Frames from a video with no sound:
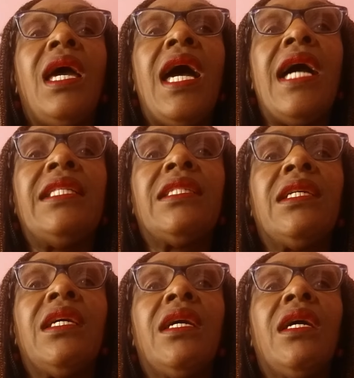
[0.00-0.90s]

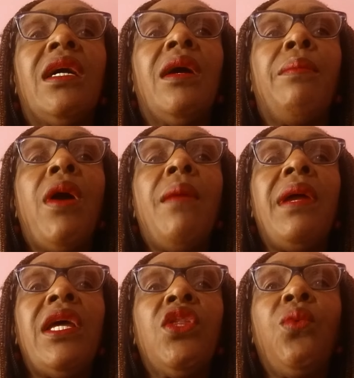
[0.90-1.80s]
and
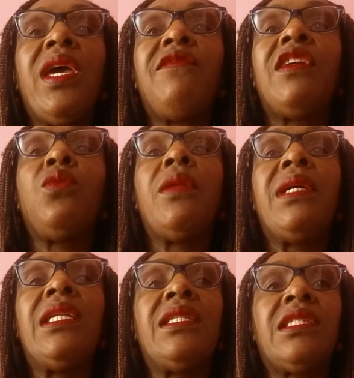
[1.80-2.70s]
permanent waving will
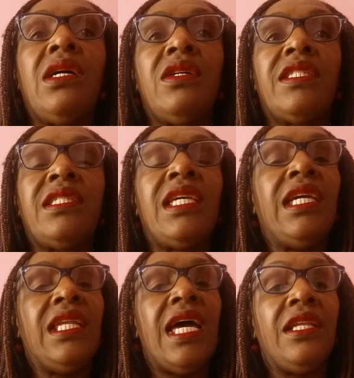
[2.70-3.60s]
be discussed
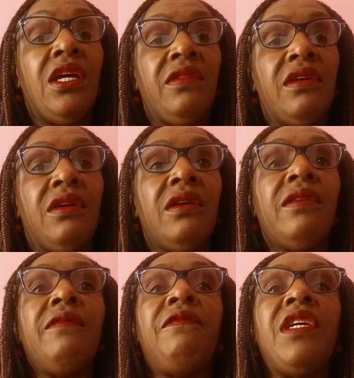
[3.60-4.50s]
in another
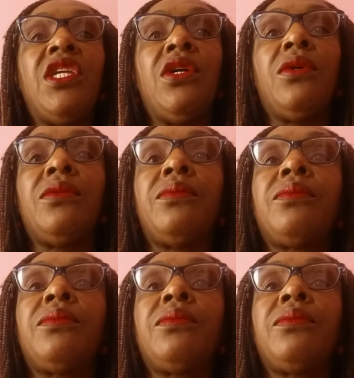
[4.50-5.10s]
video.